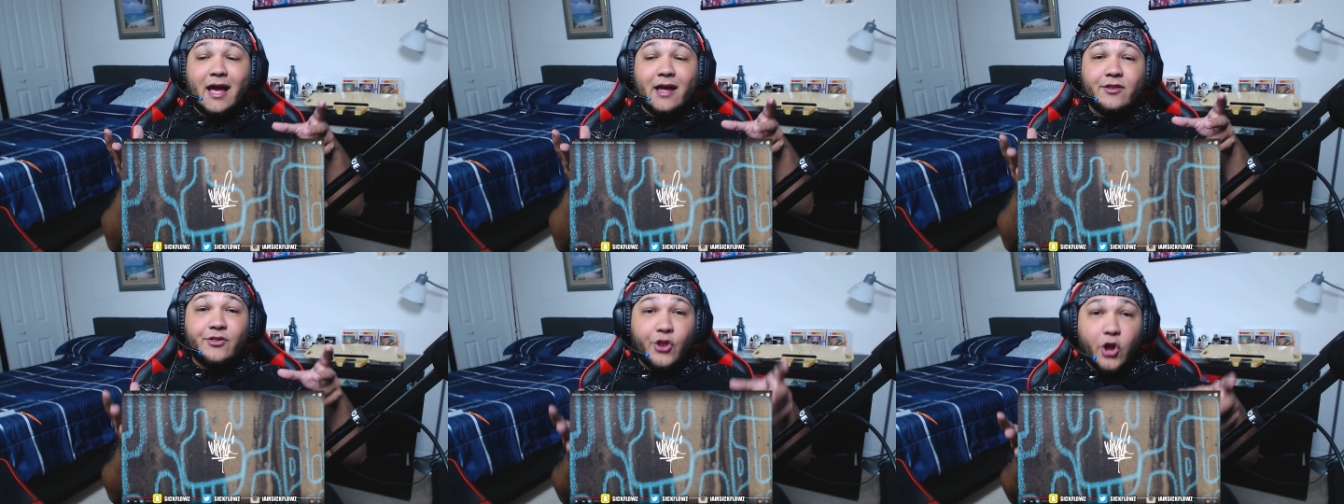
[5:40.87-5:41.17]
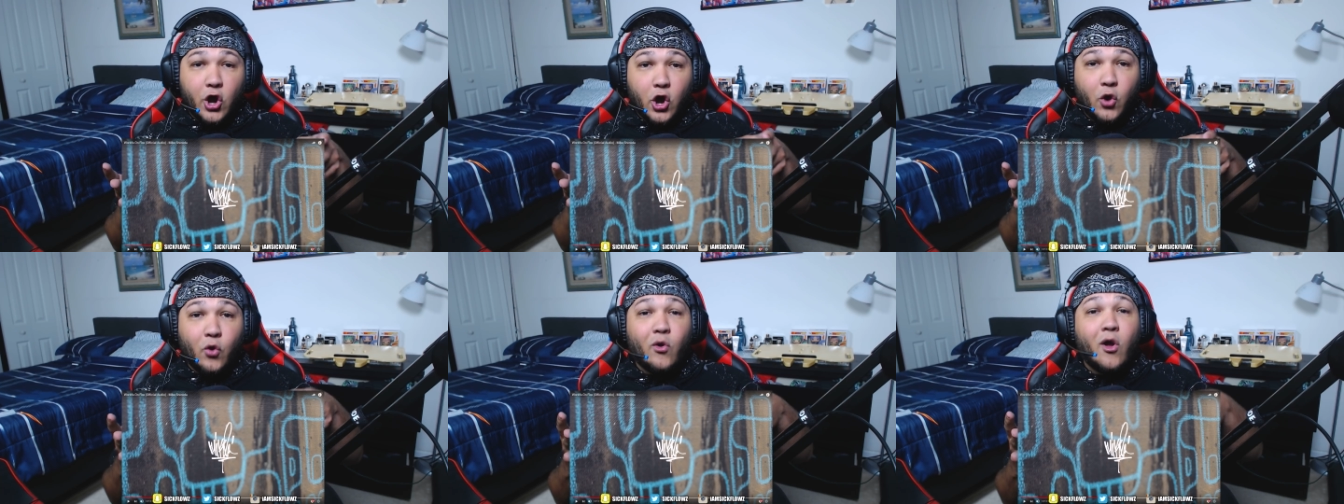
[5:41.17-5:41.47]
I
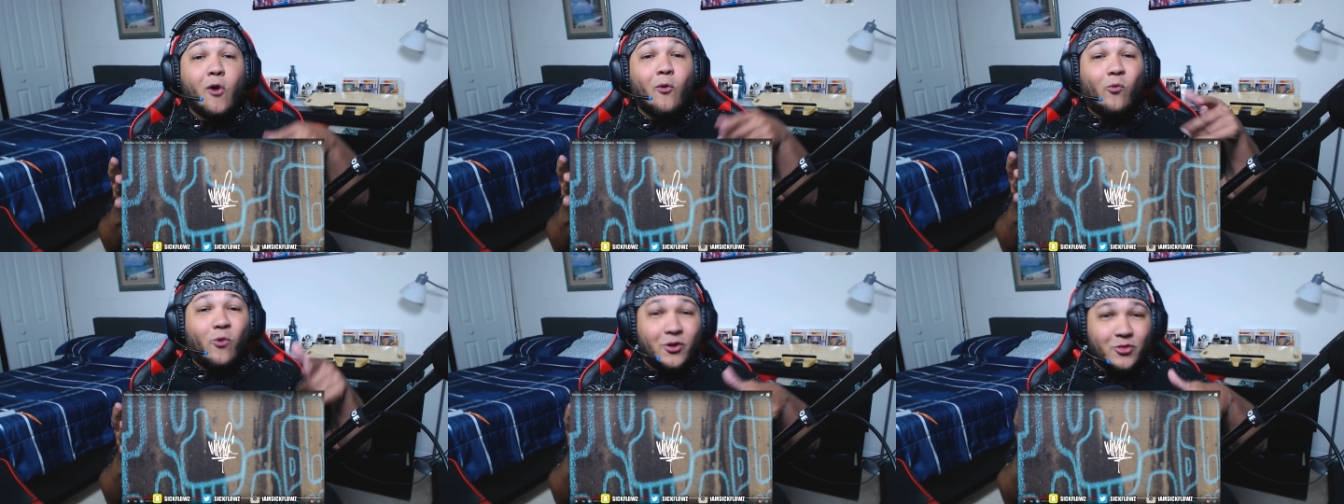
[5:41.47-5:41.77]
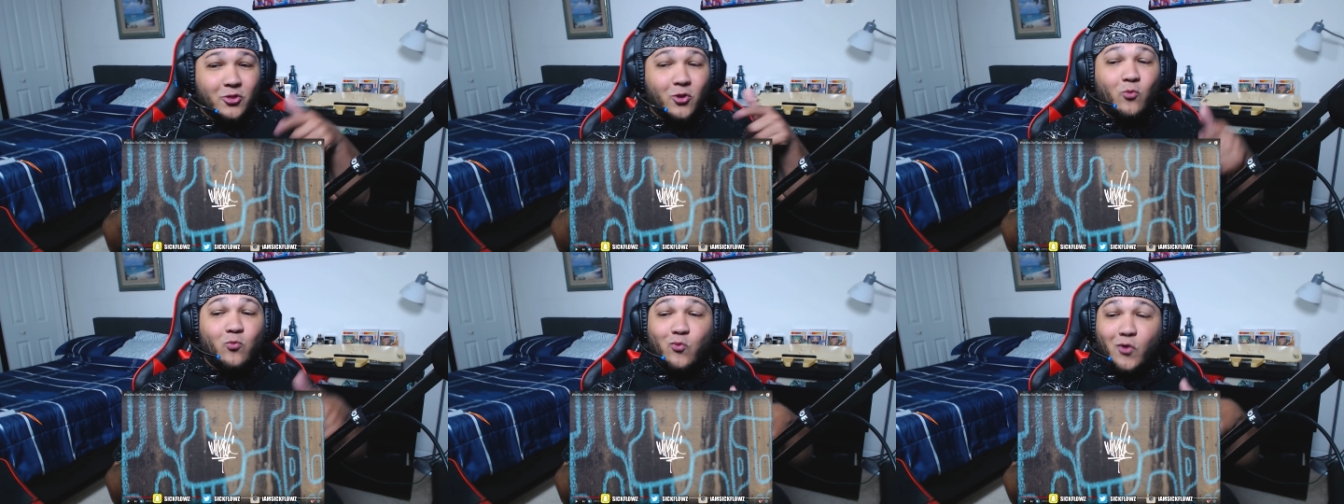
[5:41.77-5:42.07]
know
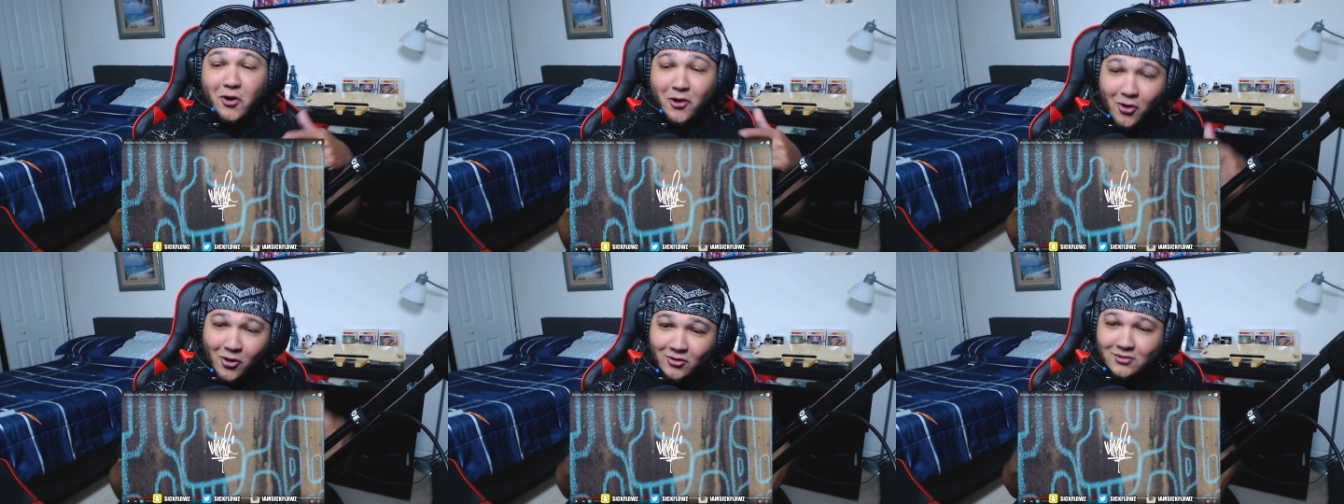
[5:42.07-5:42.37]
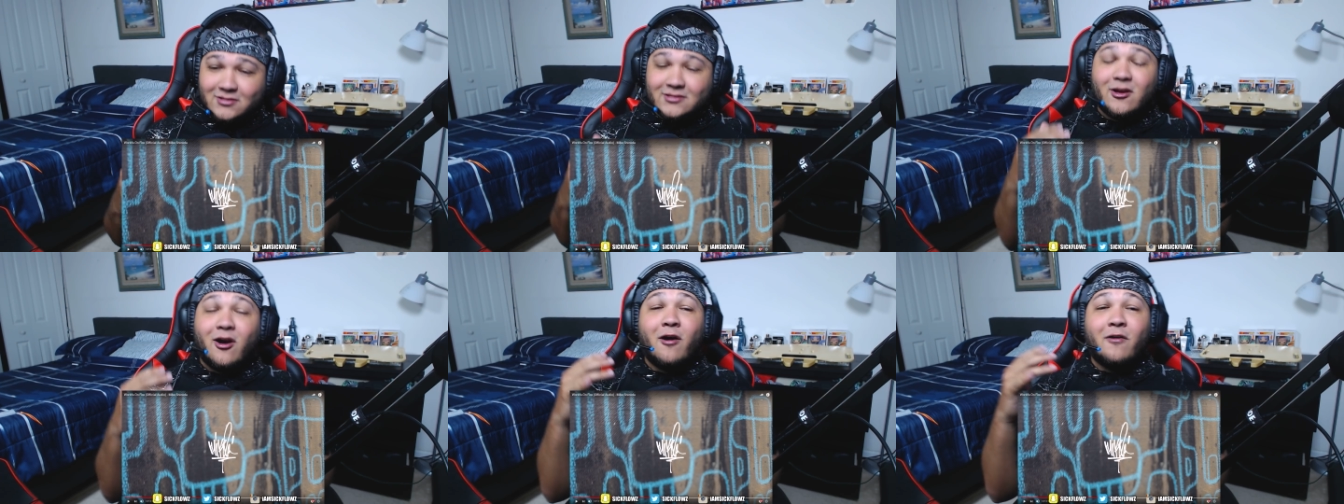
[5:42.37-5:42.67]
when the
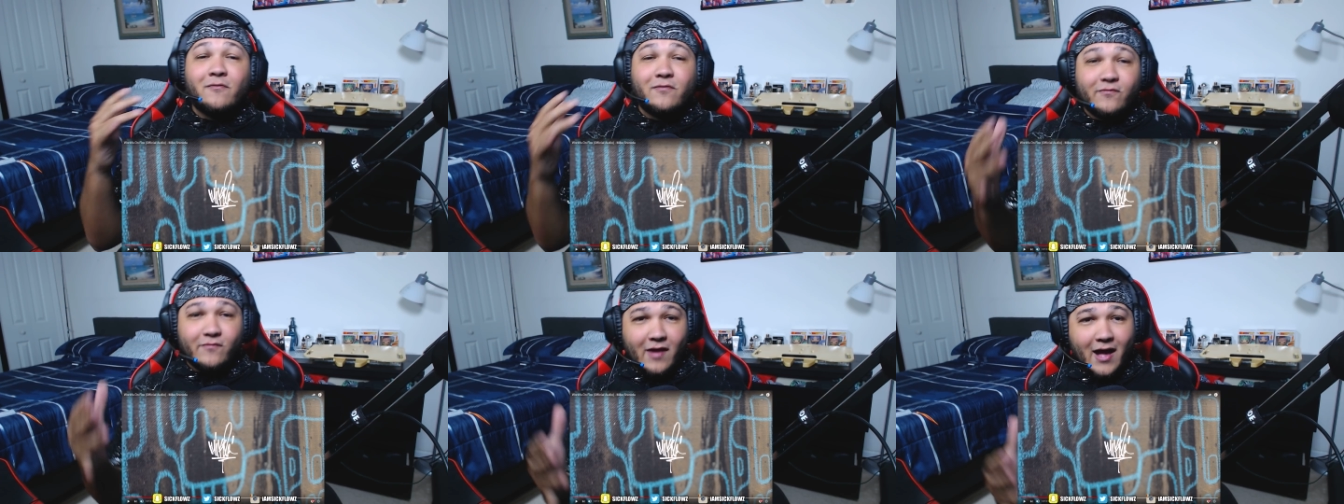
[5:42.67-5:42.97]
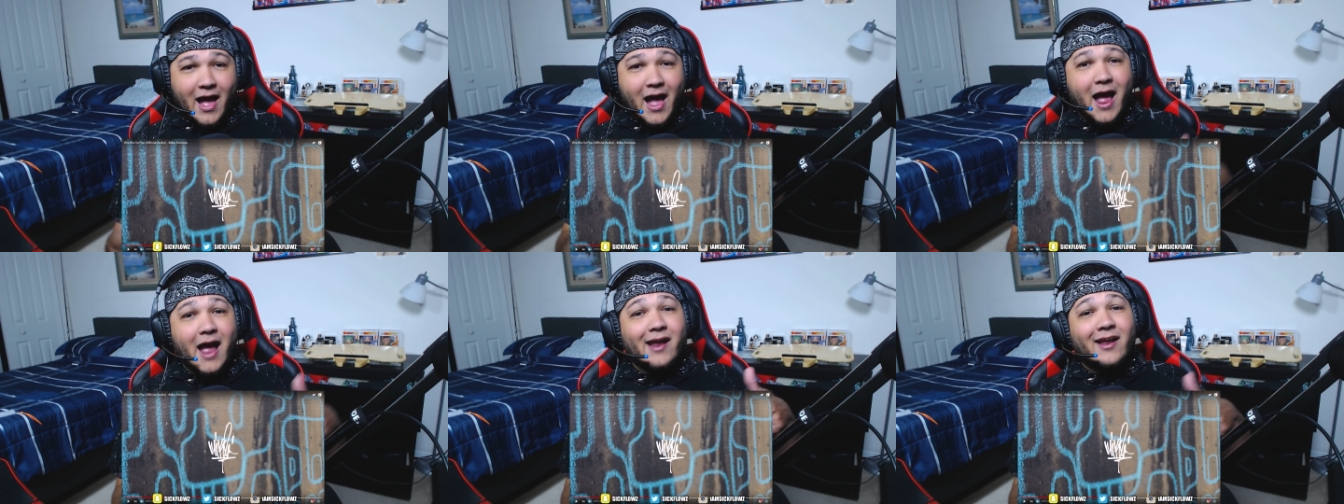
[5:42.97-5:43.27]
world's on
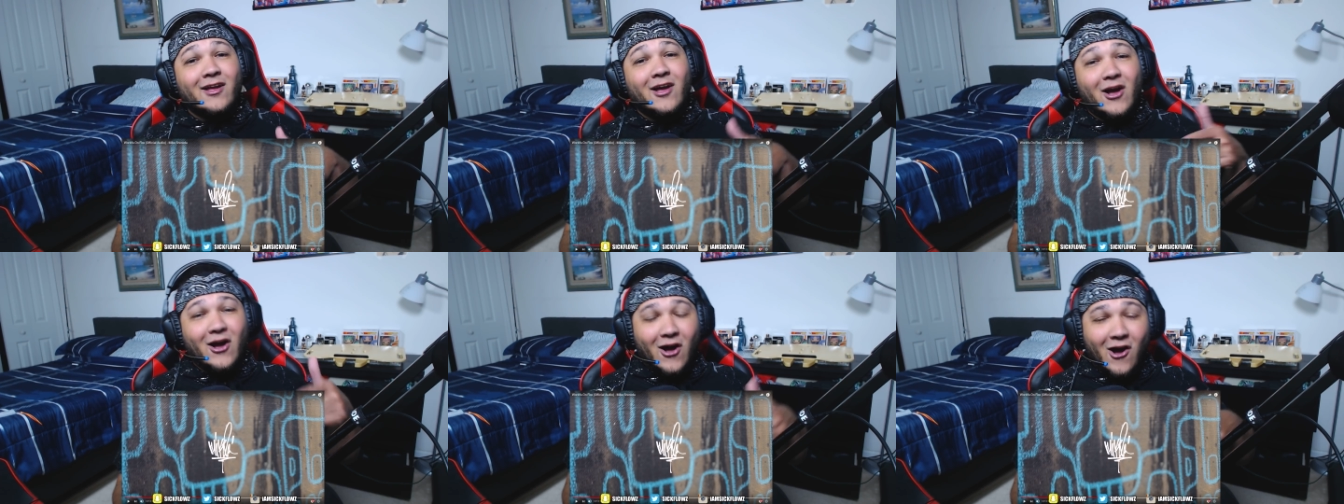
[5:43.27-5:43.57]
fire,